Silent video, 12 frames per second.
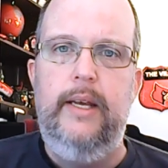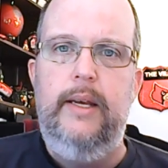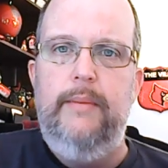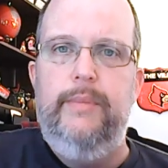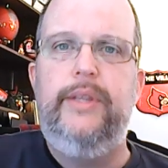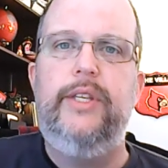
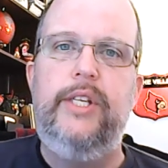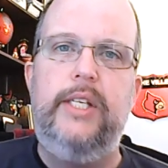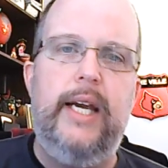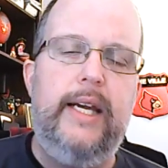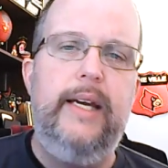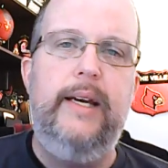But the
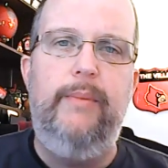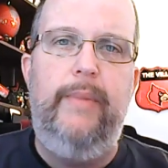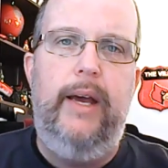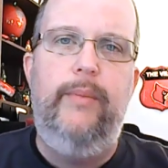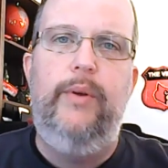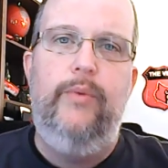second
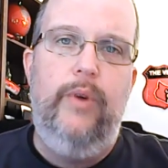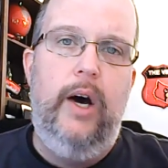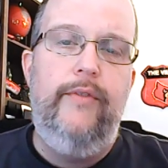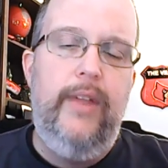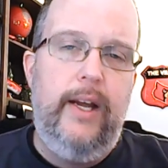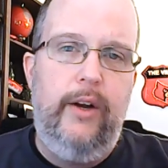commandment
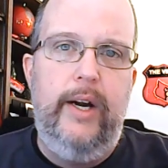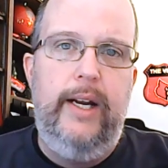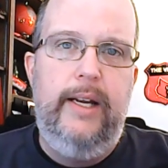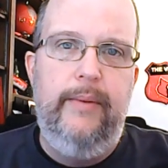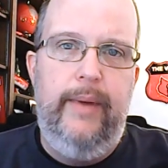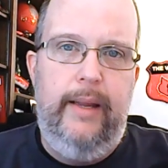of that
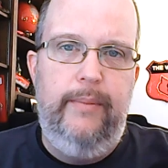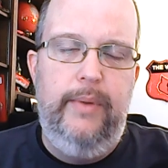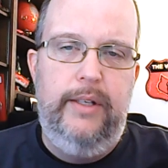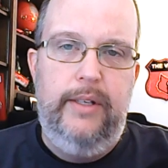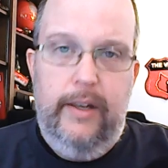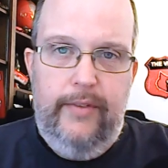Great
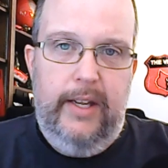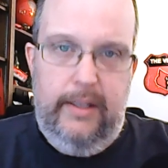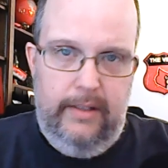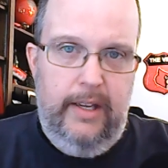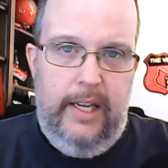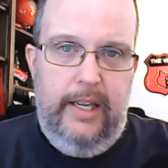Commandment
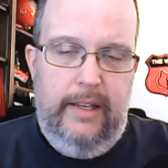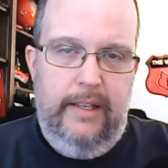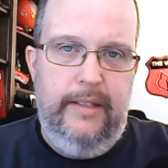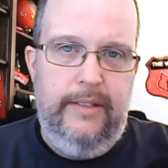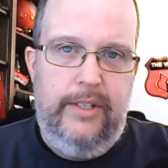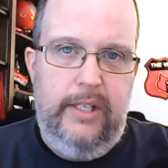
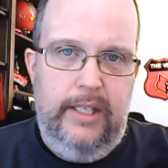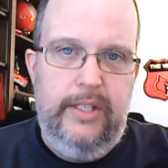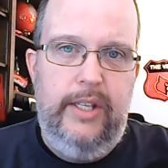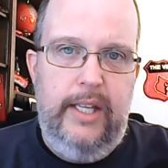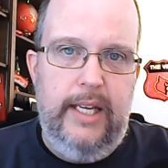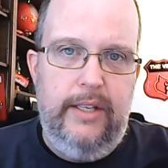
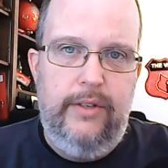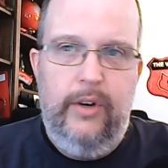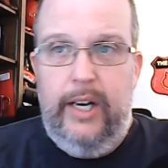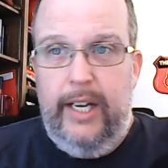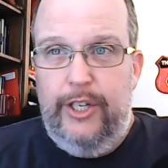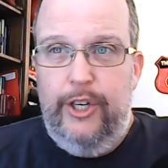is this,
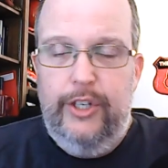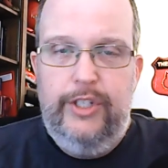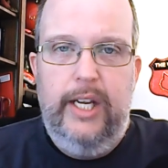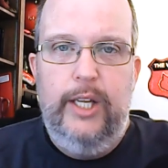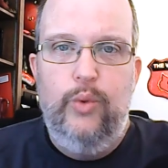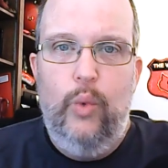or I guess you could
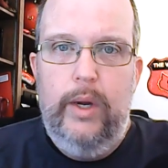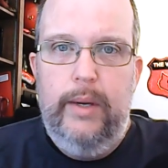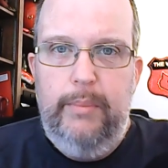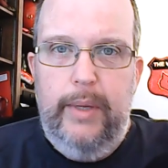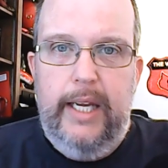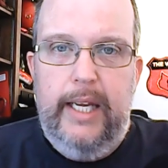say it's
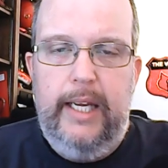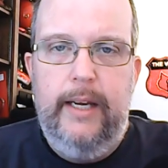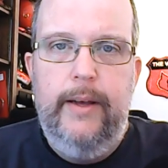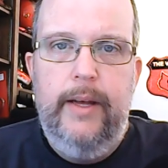1B,